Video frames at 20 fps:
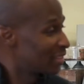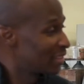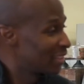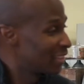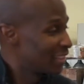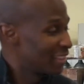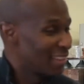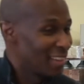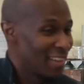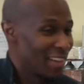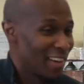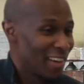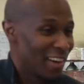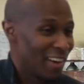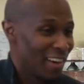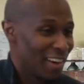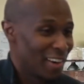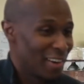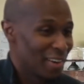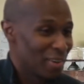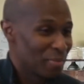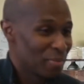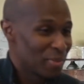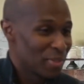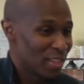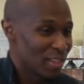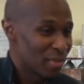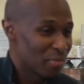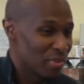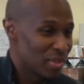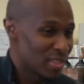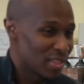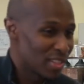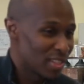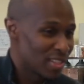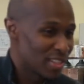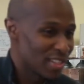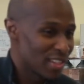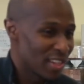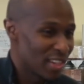yes um, took a
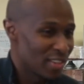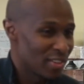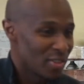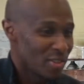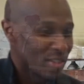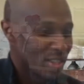position. Can you